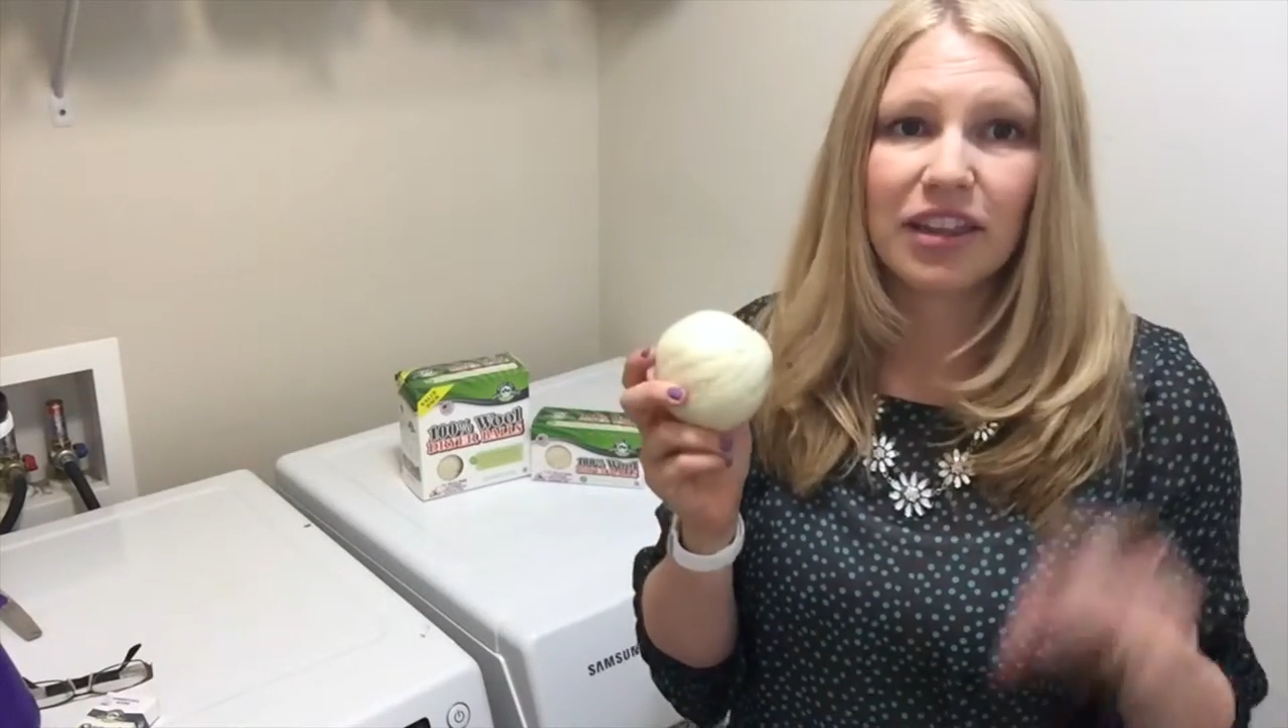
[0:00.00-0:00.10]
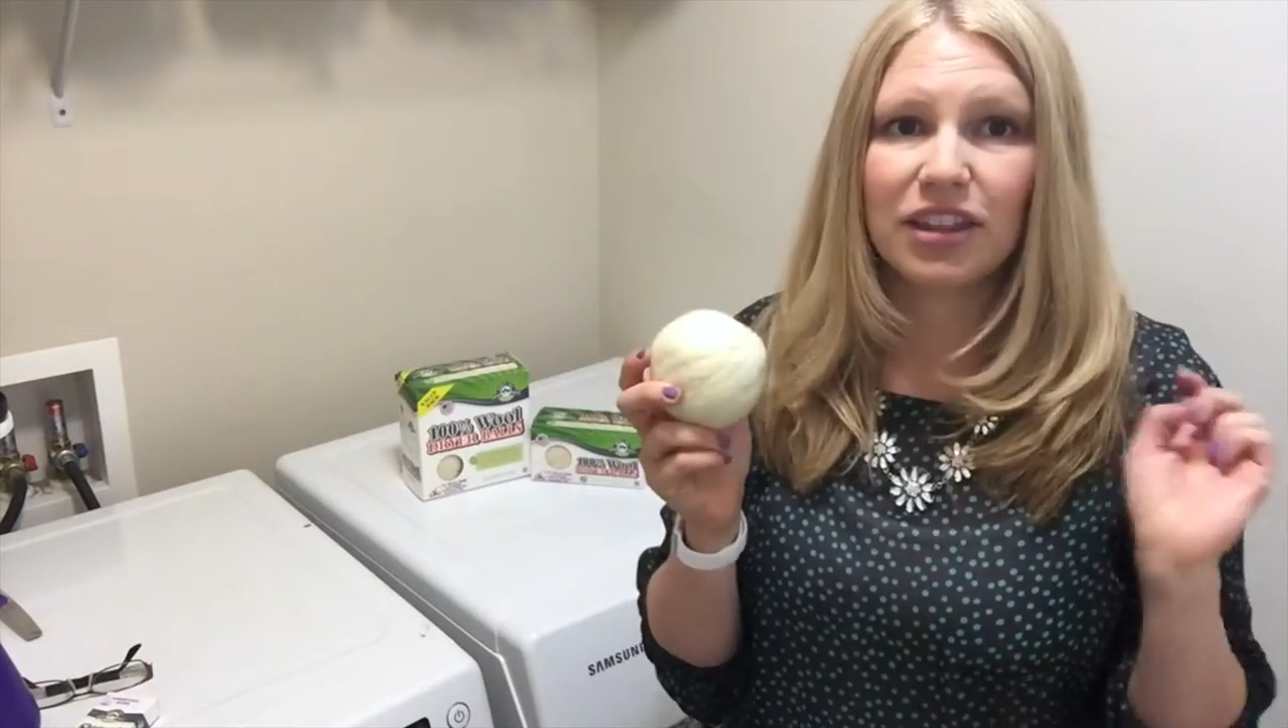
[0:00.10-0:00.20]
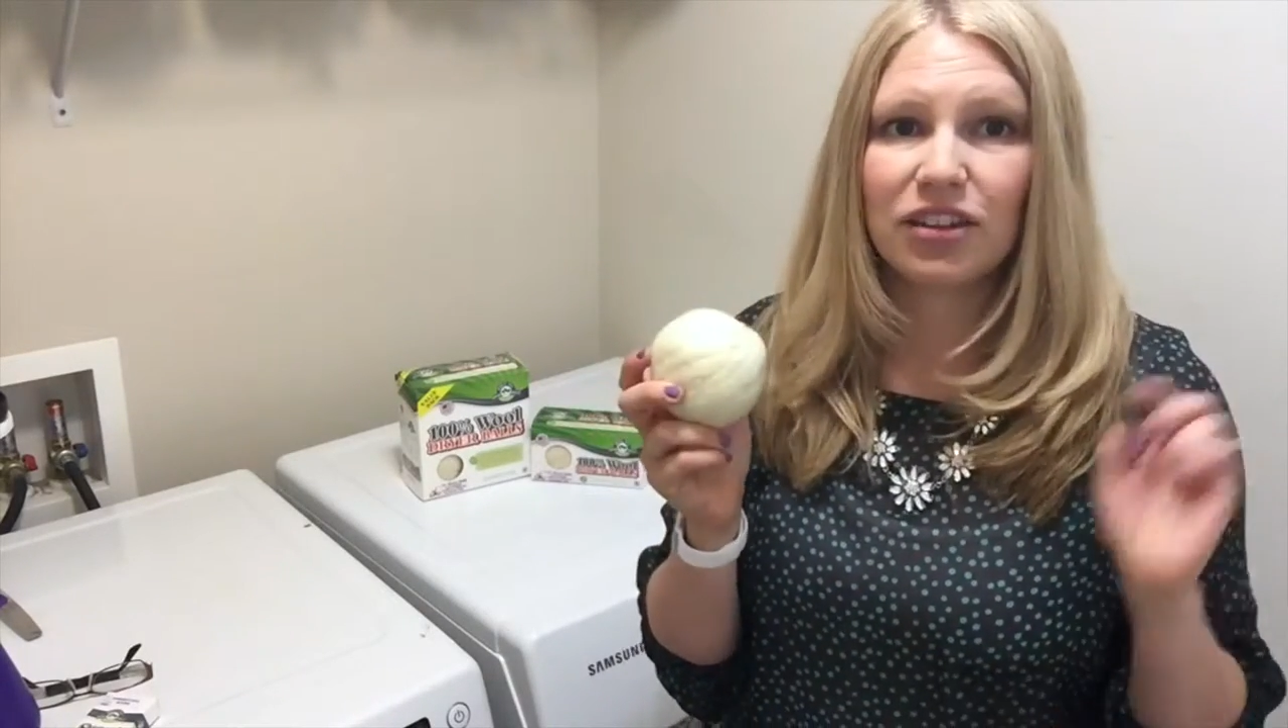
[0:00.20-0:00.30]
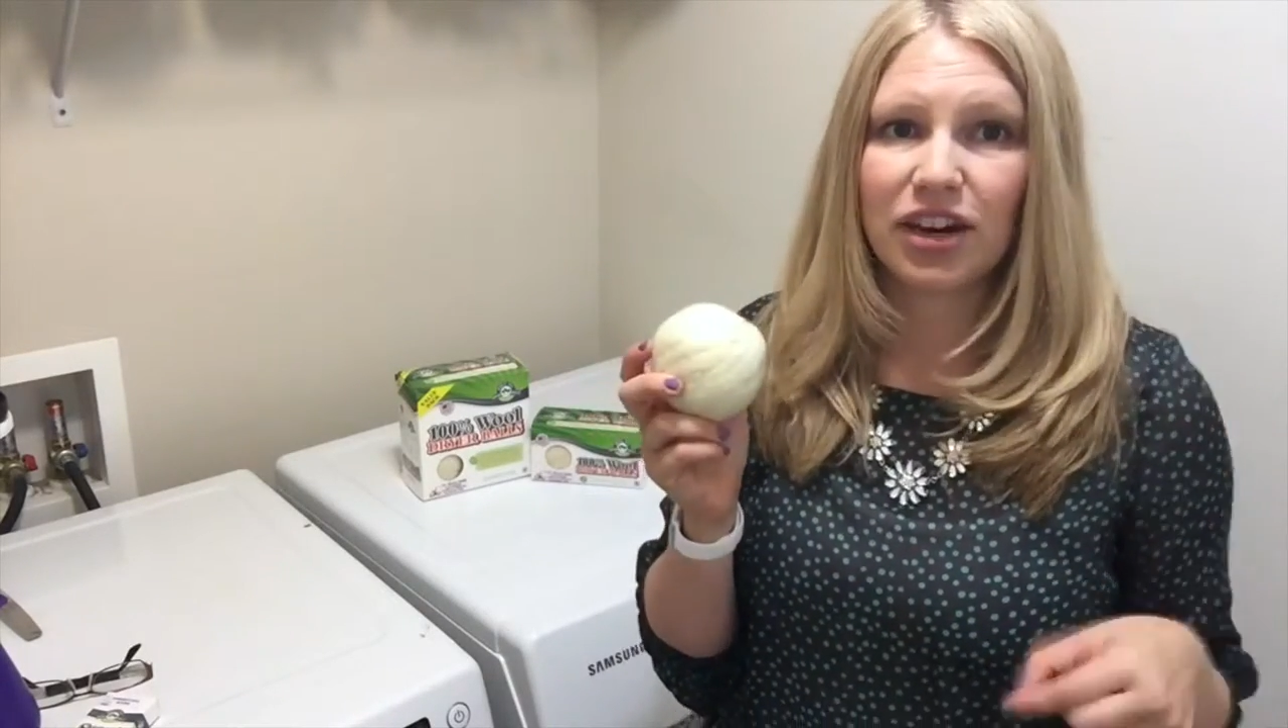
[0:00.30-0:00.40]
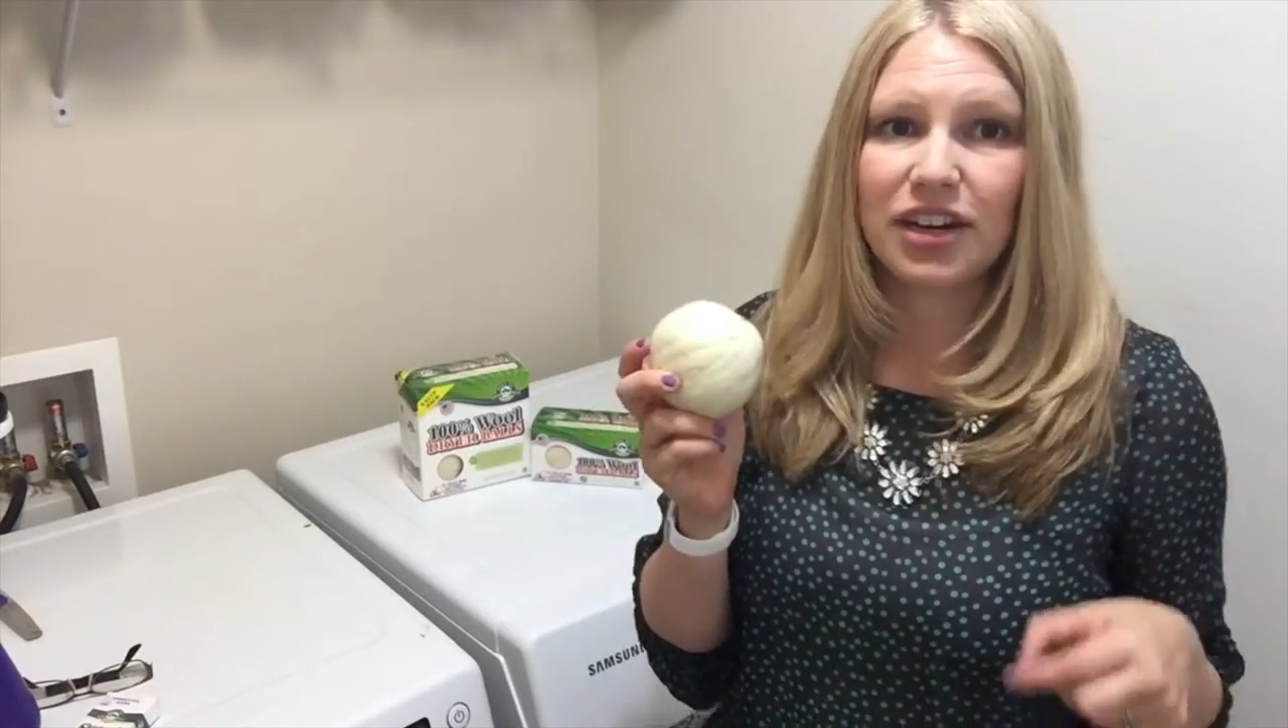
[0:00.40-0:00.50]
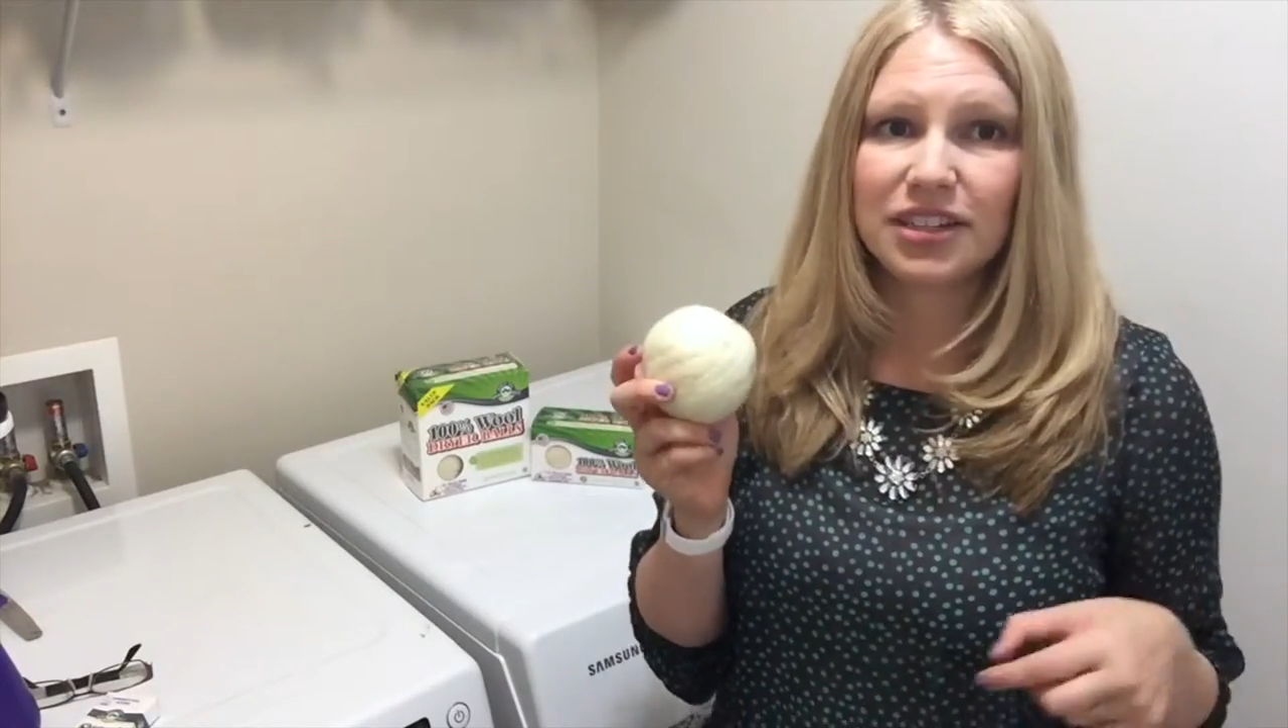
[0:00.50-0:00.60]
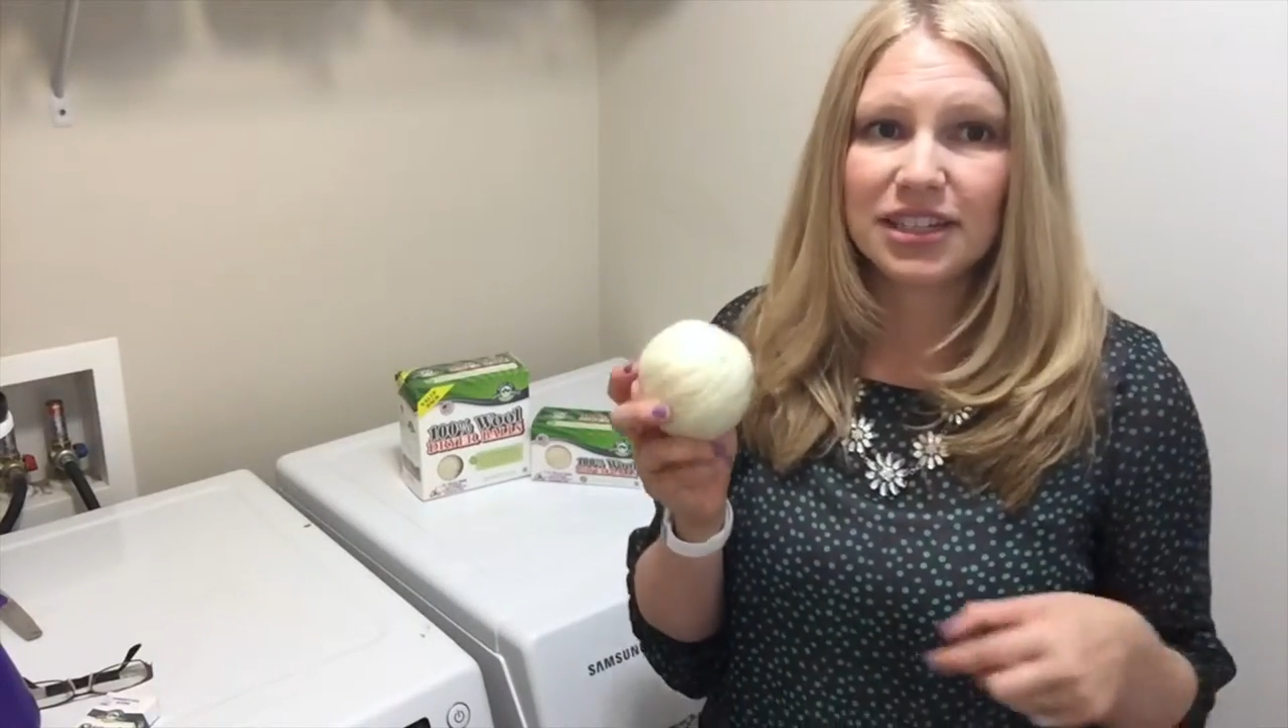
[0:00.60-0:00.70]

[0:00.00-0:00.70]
in the United